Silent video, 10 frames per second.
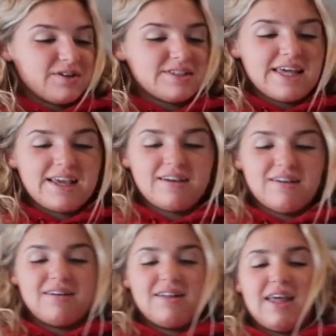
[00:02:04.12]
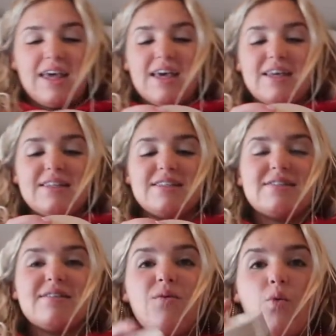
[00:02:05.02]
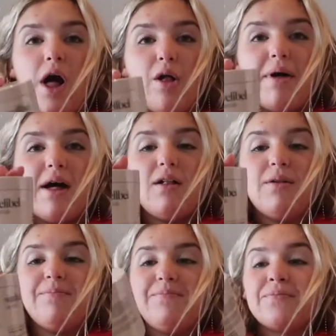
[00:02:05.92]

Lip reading: First thing is Wellbell.